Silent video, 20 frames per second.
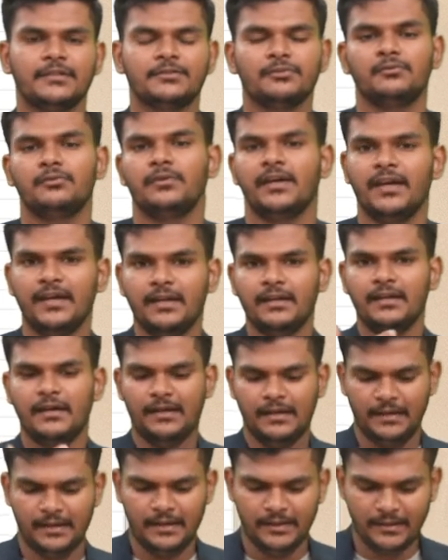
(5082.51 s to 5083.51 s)
So when
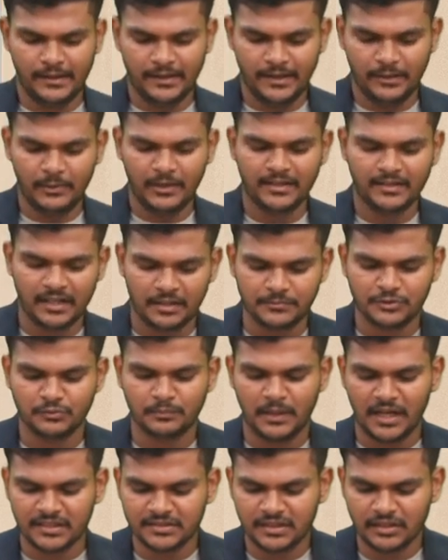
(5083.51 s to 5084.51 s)
it comes to
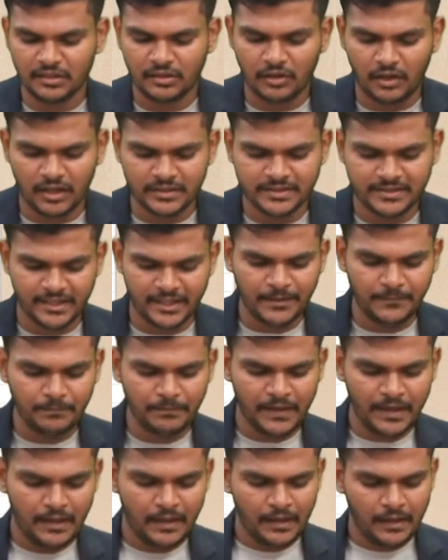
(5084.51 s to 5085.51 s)
marginal costing,
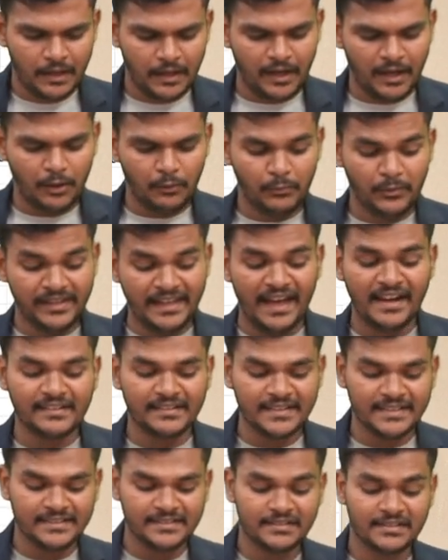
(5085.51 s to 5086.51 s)
we
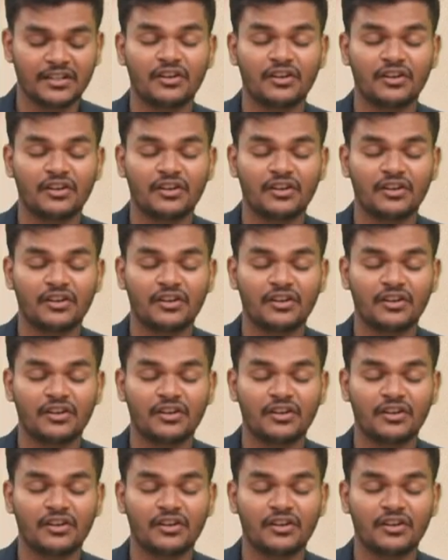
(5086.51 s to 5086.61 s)
calculated the